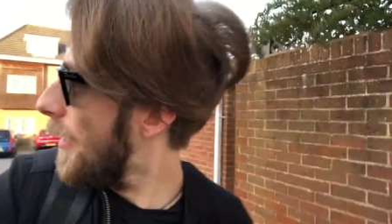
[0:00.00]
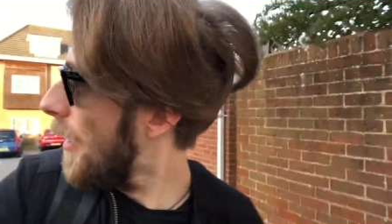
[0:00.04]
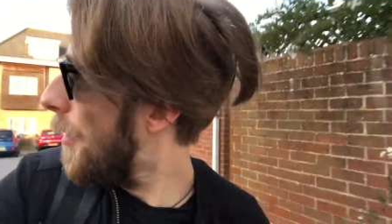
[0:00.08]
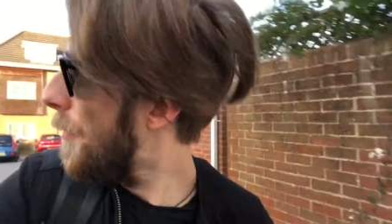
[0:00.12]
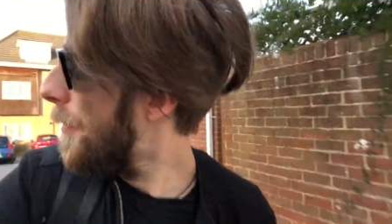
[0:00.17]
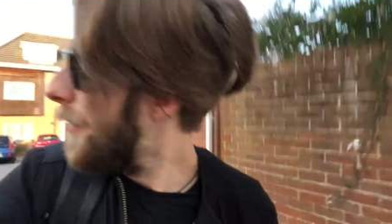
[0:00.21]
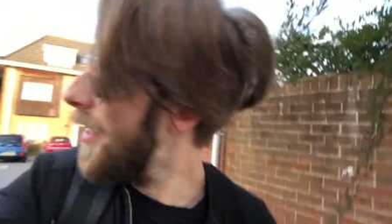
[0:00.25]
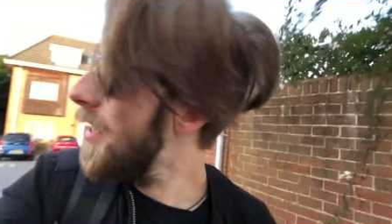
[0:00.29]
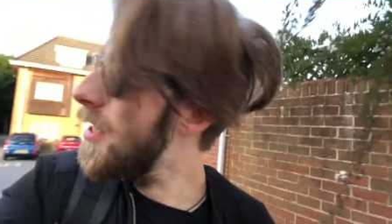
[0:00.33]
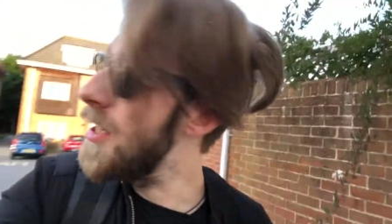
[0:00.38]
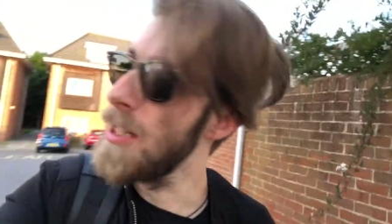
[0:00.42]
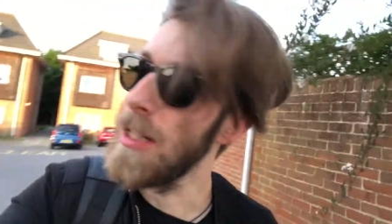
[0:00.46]
I'll
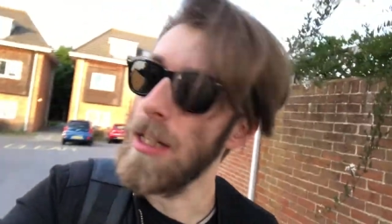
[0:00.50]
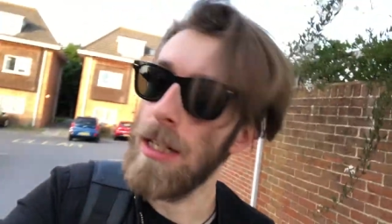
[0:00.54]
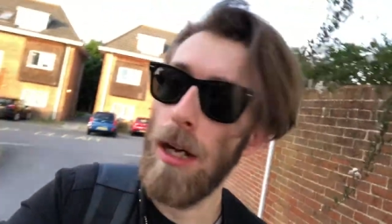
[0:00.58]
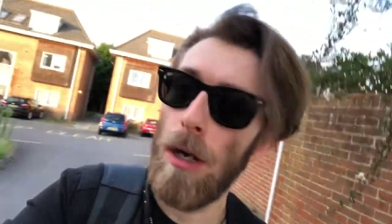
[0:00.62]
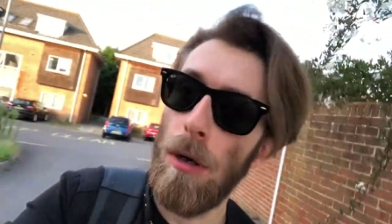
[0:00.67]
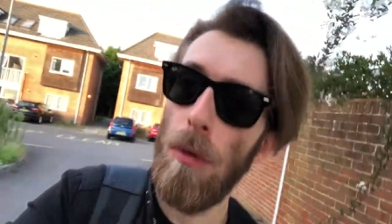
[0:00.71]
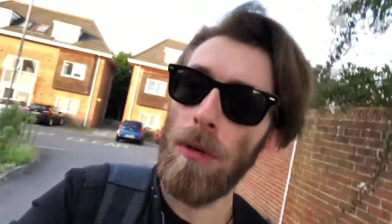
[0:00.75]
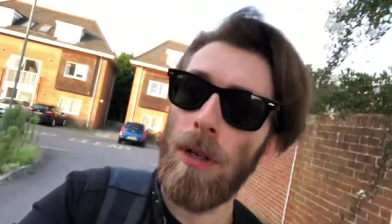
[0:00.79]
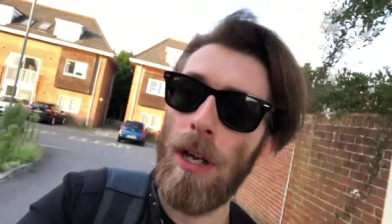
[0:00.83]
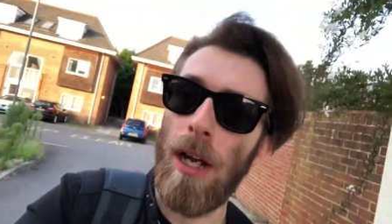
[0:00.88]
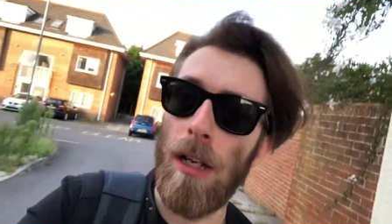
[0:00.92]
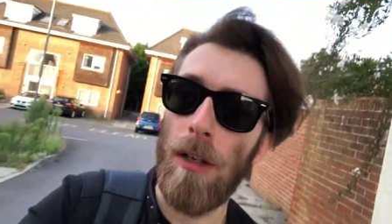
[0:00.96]
miss the
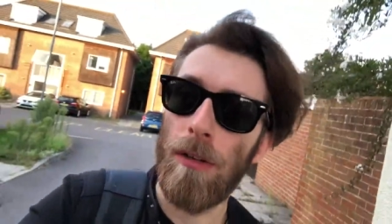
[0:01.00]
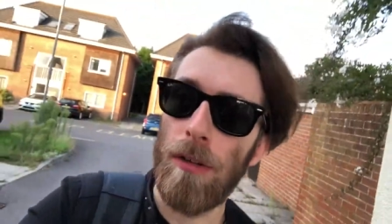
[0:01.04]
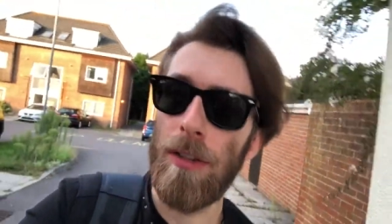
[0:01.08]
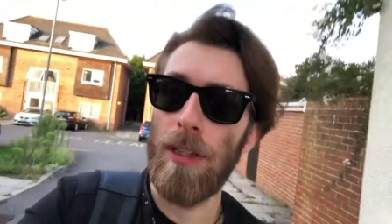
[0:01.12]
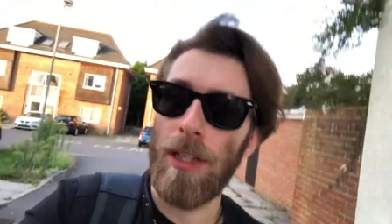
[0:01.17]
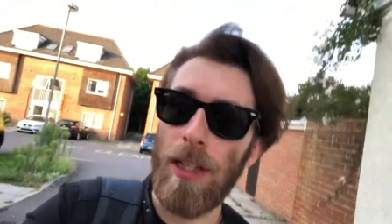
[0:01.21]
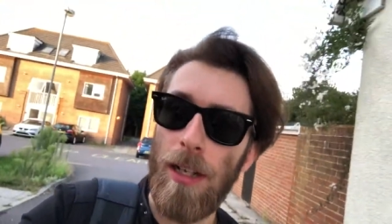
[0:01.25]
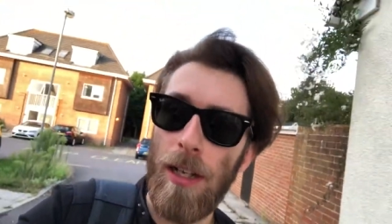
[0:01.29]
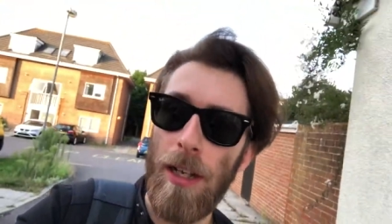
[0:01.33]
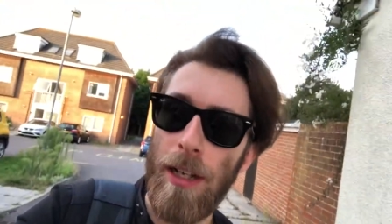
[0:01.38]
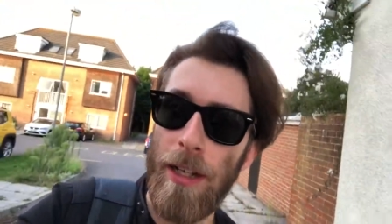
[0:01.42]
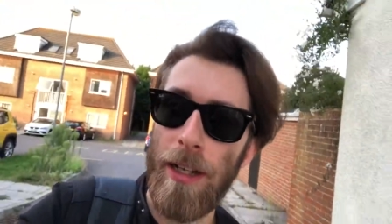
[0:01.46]
gold color of
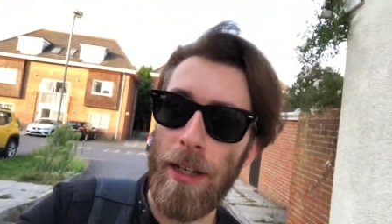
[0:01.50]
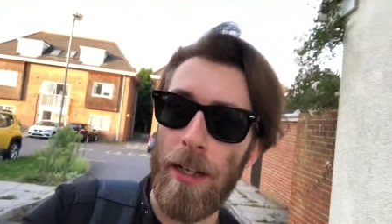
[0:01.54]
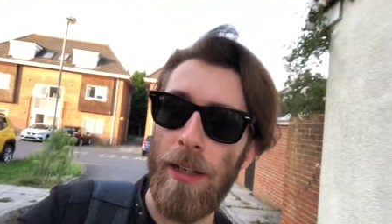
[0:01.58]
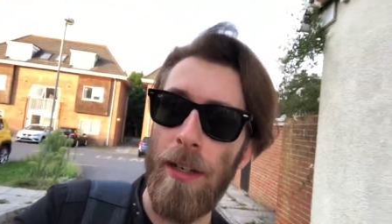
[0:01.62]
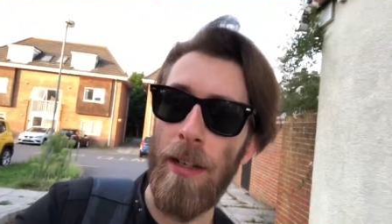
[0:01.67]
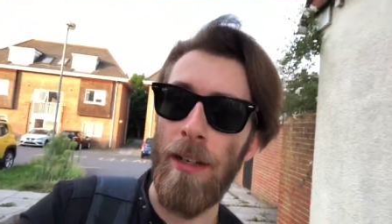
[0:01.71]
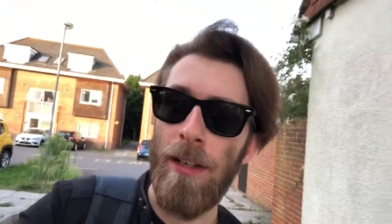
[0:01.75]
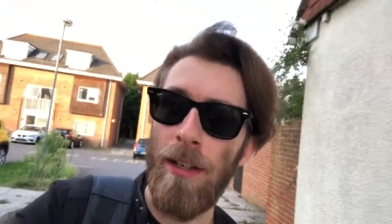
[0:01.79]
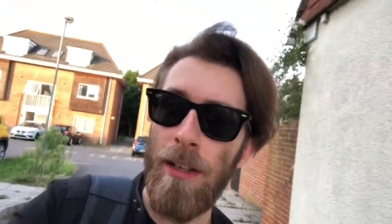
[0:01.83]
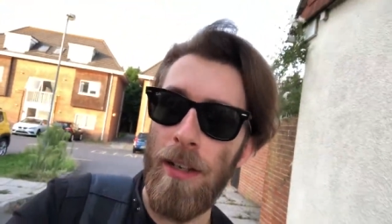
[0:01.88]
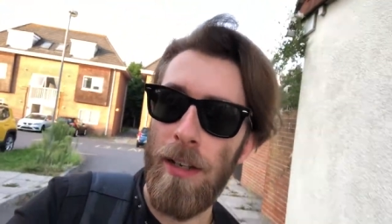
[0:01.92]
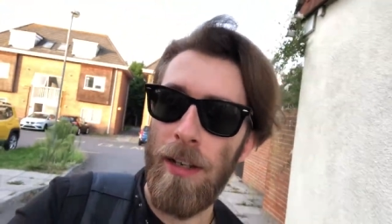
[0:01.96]
the light
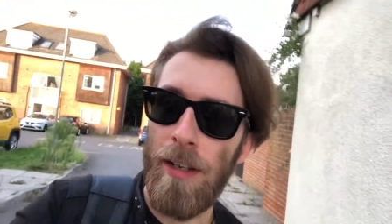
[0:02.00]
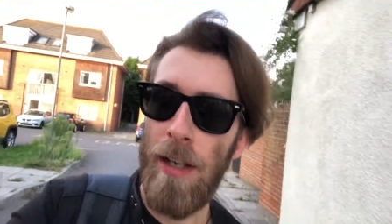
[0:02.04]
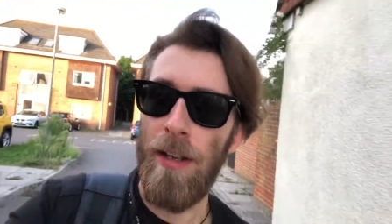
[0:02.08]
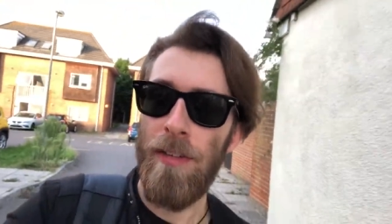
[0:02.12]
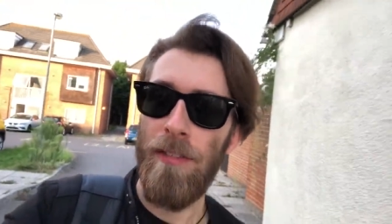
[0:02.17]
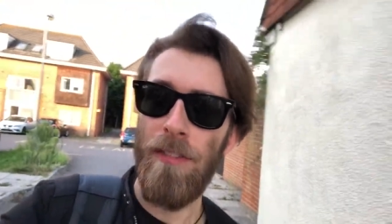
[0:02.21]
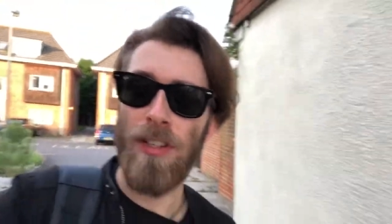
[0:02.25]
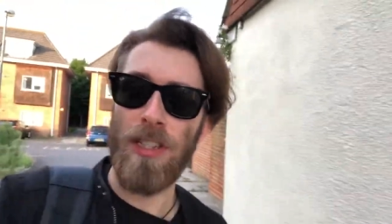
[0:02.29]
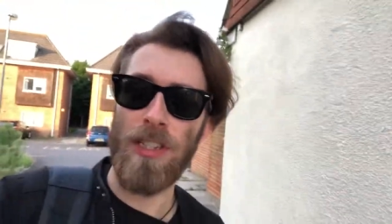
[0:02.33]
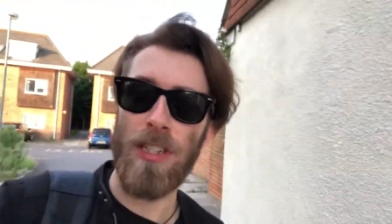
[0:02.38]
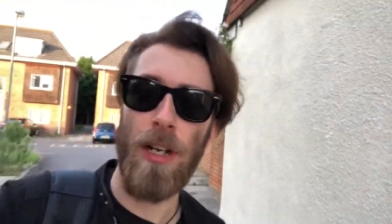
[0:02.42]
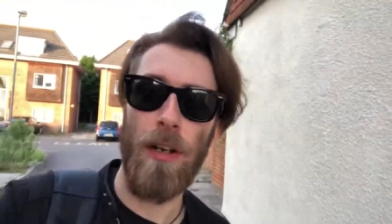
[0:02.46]

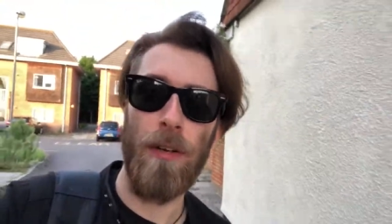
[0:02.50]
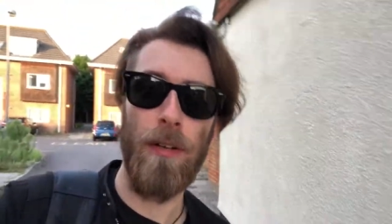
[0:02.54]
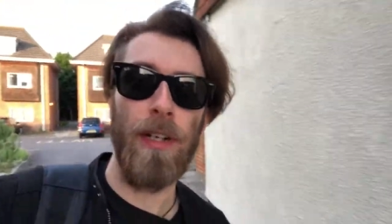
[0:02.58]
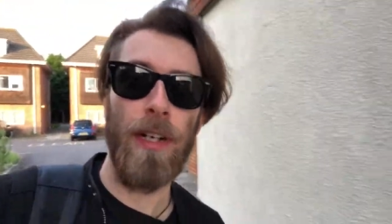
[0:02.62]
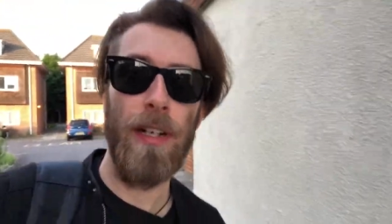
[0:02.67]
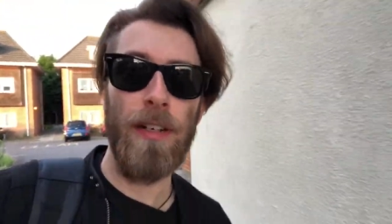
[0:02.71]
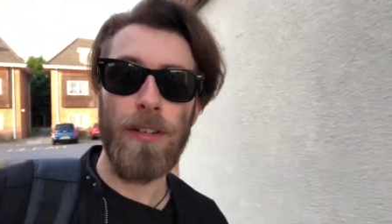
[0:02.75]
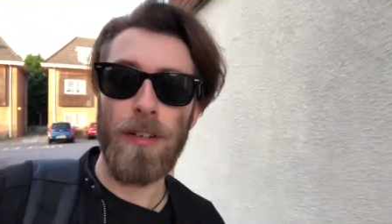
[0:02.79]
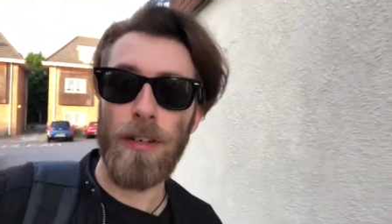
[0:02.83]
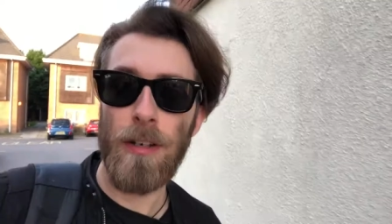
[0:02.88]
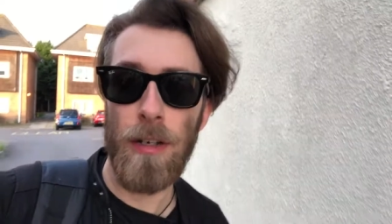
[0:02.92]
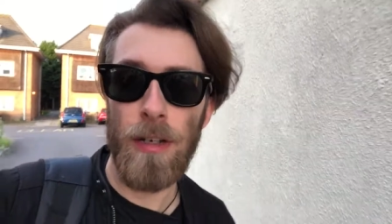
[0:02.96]
that's currently
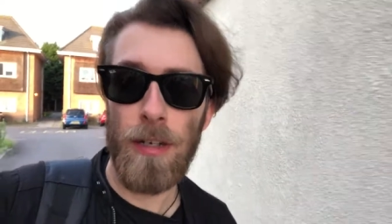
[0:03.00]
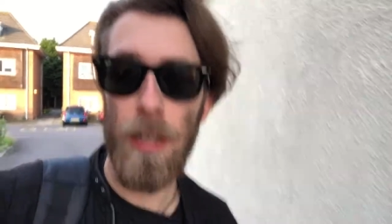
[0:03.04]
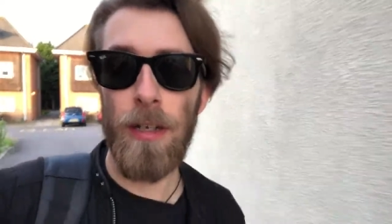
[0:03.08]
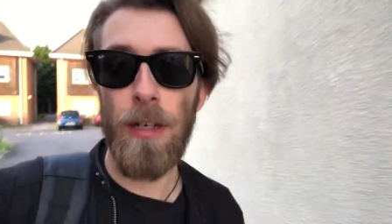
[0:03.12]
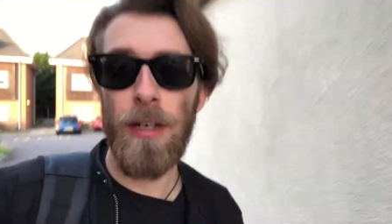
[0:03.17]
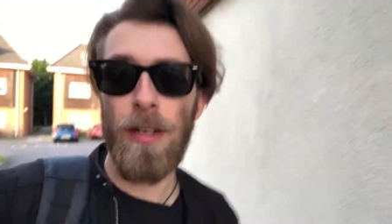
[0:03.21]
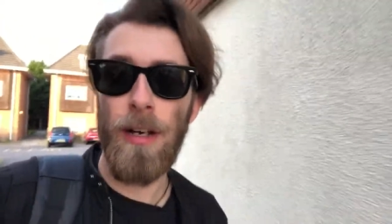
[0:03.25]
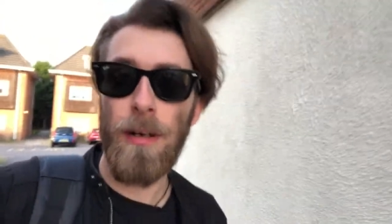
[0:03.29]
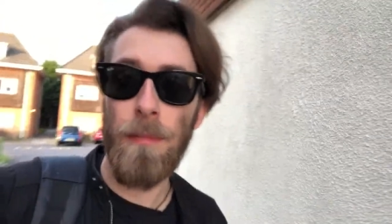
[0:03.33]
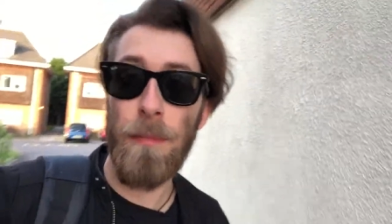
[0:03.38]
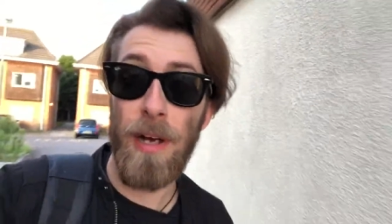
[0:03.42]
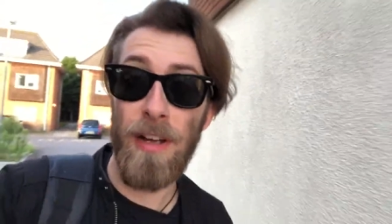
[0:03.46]
doing
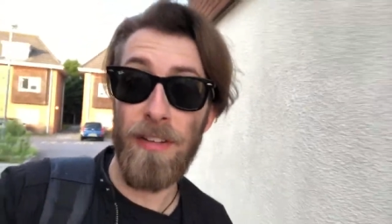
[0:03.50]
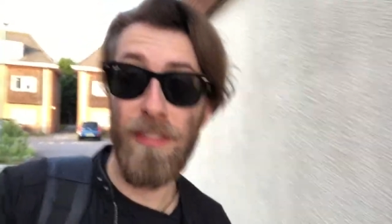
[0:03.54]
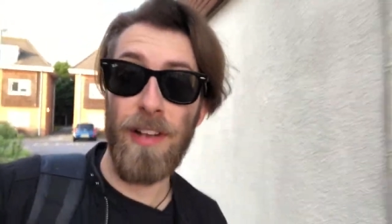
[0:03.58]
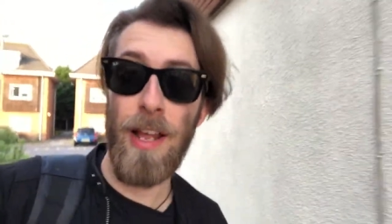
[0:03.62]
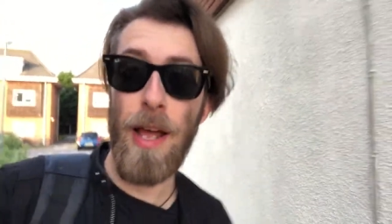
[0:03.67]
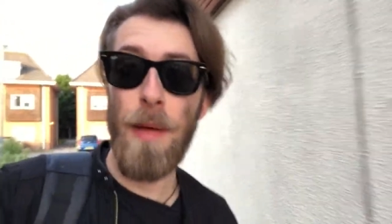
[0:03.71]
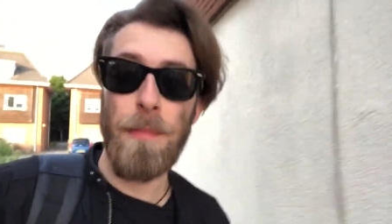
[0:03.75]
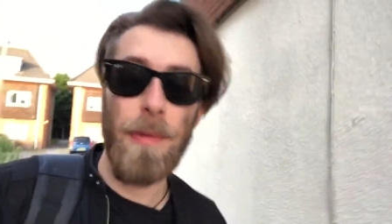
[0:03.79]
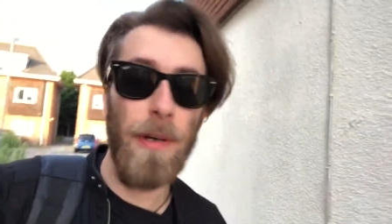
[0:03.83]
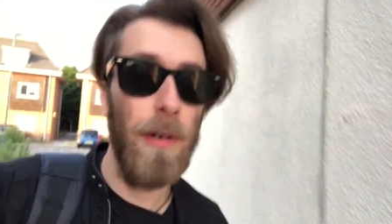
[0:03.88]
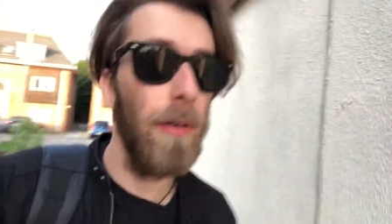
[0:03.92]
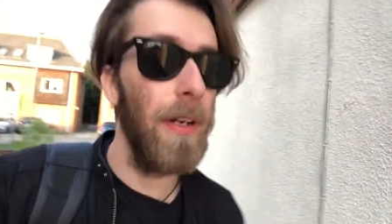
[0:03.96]
my
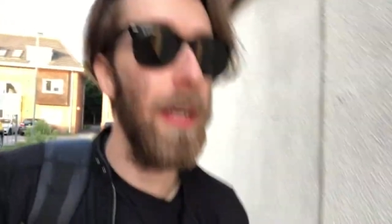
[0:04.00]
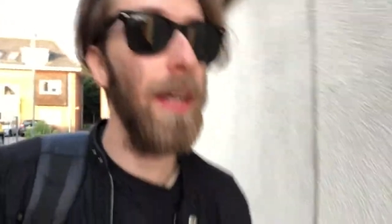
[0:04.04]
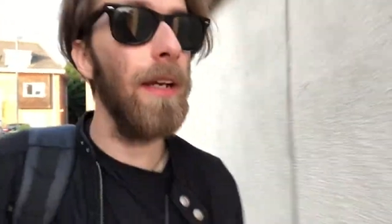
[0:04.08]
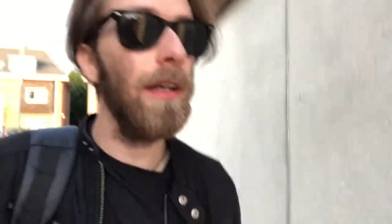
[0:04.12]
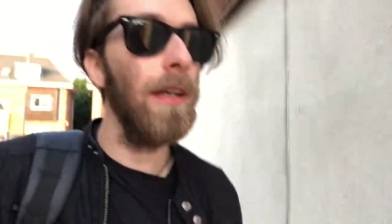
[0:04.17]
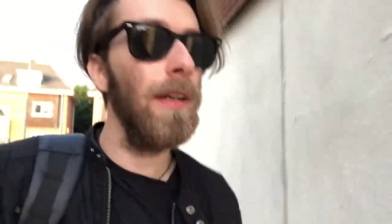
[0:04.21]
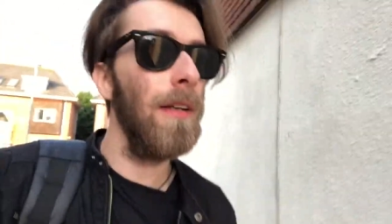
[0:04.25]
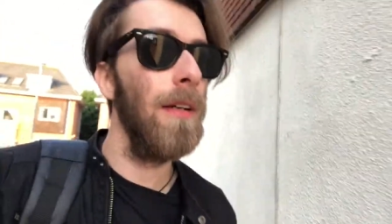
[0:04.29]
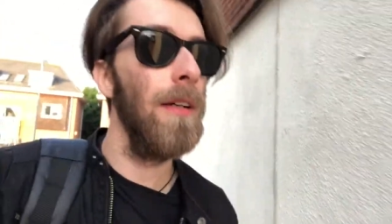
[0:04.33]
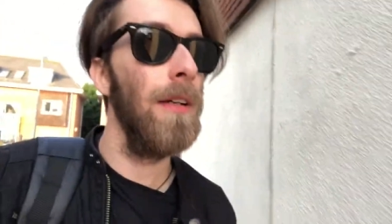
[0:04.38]
flat building.